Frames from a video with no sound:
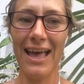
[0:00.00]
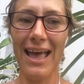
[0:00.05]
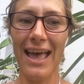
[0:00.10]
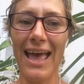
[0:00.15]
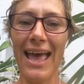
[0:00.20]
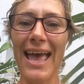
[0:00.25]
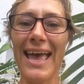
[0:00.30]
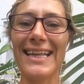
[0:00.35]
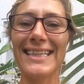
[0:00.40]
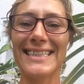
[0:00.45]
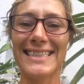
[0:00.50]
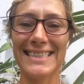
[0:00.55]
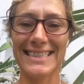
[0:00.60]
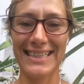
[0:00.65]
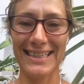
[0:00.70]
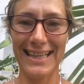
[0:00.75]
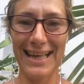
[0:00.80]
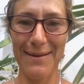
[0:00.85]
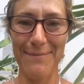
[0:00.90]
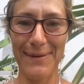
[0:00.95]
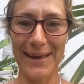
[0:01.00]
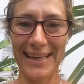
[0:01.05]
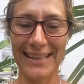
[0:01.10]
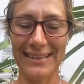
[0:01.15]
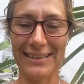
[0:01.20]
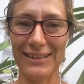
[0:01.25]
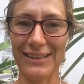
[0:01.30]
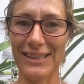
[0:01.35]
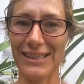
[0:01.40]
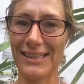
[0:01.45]
And still I
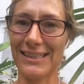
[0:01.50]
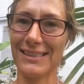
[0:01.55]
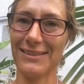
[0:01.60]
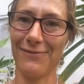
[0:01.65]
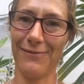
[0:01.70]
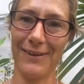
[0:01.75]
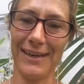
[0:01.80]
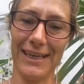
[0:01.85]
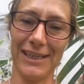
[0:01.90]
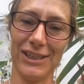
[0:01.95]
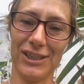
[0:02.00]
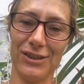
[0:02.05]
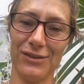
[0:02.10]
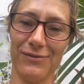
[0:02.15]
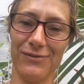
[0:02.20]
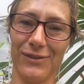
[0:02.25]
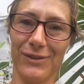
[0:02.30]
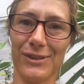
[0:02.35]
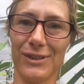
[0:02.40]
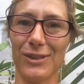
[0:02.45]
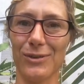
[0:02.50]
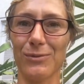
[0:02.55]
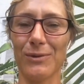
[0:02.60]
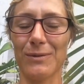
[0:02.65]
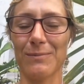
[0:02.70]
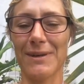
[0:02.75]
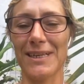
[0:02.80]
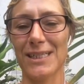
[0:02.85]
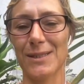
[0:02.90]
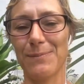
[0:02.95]
battled this flesh versus what
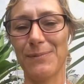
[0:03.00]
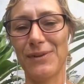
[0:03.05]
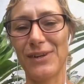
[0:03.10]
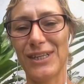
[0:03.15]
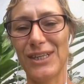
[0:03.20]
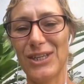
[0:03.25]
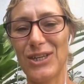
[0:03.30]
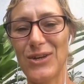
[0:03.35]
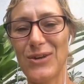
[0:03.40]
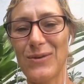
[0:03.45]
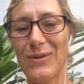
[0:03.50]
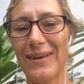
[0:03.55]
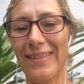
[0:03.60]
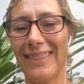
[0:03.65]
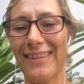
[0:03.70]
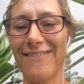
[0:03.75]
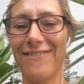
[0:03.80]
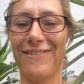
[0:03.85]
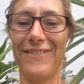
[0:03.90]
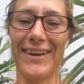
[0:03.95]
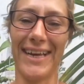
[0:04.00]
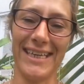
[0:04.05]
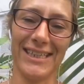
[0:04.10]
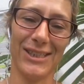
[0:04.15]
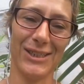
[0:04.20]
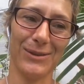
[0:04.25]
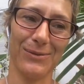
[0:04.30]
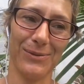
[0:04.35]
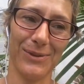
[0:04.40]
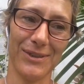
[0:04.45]
my spirit knew, and the
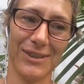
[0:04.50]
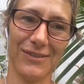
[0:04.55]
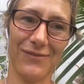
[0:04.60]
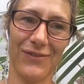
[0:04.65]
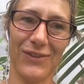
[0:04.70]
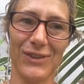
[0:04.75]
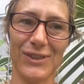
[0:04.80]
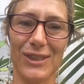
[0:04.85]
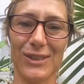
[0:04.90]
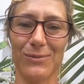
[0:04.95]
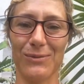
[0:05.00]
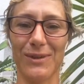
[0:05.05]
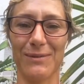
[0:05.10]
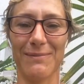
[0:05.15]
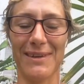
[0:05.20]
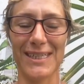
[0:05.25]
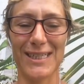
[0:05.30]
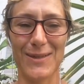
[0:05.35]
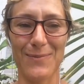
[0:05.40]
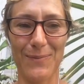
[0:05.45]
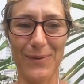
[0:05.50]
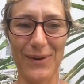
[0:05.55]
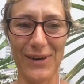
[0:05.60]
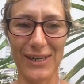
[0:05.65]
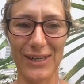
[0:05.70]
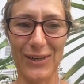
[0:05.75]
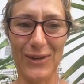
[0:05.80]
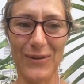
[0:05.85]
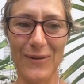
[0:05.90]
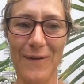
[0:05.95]
flesh versus what my spirit
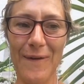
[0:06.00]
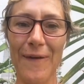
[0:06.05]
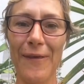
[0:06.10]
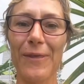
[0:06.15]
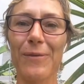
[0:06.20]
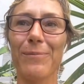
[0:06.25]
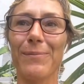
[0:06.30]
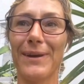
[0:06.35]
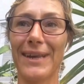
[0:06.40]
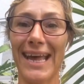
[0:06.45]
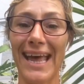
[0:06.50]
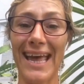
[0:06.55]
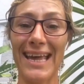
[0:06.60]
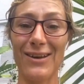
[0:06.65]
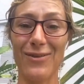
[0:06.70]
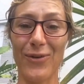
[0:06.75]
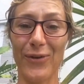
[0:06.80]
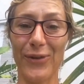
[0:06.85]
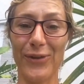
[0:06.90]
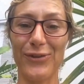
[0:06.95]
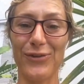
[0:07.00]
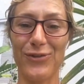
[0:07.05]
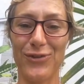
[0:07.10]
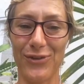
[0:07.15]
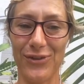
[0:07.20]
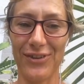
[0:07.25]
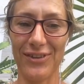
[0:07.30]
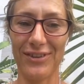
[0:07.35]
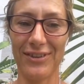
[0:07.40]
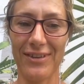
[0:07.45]
knew. But I know the
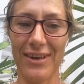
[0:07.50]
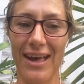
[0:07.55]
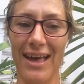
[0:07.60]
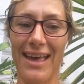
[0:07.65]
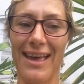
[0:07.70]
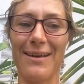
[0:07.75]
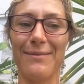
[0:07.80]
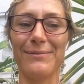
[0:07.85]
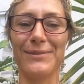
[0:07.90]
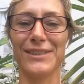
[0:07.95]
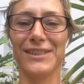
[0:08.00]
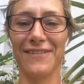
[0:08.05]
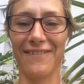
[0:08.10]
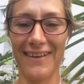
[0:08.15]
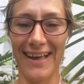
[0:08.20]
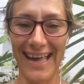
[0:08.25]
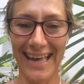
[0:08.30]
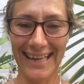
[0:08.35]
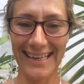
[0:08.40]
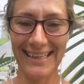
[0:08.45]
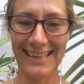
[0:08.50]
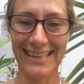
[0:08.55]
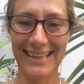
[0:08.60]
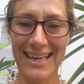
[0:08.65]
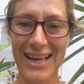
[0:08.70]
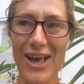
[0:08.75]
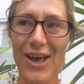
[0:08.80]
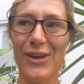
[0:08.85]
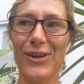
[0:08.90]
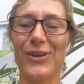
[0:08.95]
truth. I am divine.
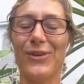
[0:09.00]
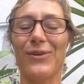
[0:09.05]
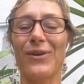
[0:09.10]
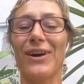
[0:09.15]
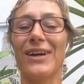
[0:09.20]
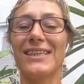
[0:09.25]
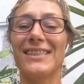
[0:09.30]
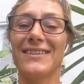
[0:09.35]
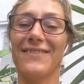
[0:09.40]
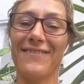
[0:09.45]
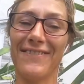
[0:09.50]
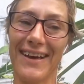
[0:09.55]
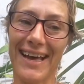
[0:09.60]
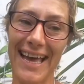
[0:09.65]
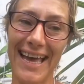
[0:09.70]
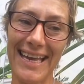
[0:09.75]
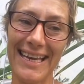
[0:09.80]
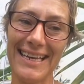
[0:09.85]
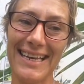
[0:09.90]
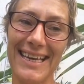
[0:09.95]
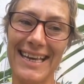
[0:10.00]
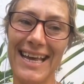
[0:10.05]
You are divine.